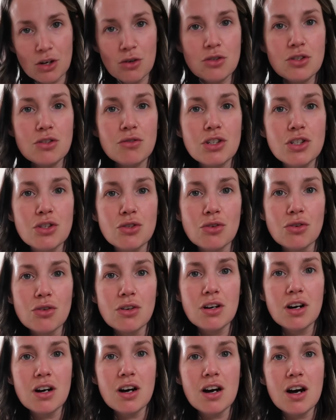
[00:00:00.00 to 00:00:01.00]
So long story
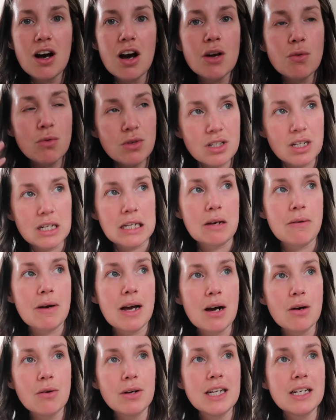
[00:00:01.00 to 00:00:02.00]
short, I was going to go
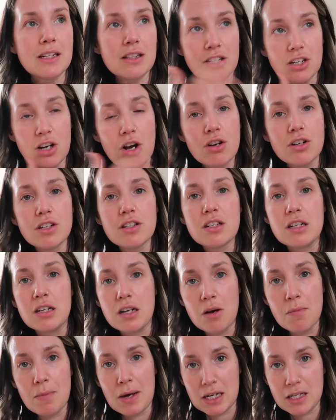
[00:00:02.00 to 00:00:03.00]
out. The gardener's
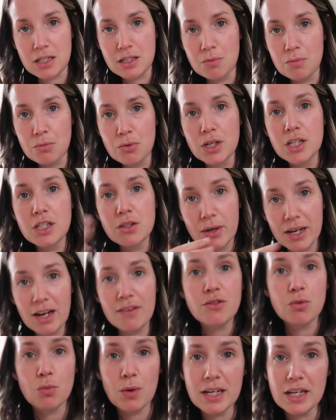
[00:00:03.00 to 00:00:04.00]
going to come back at some point, so I
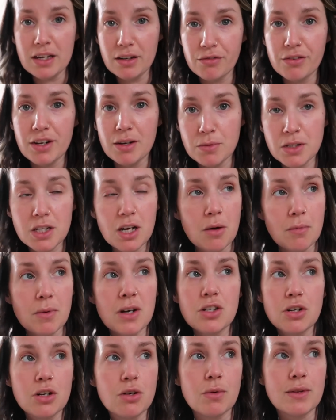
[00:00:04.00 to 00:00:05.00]
have to wait in for him to come.
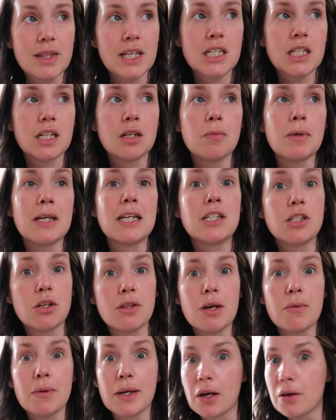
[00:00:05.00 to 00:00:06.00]
I don't know when that's going to be,
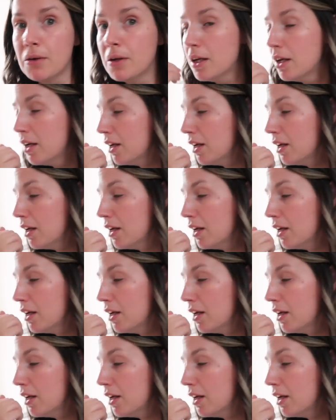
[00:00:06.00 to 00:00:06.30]
so there we go.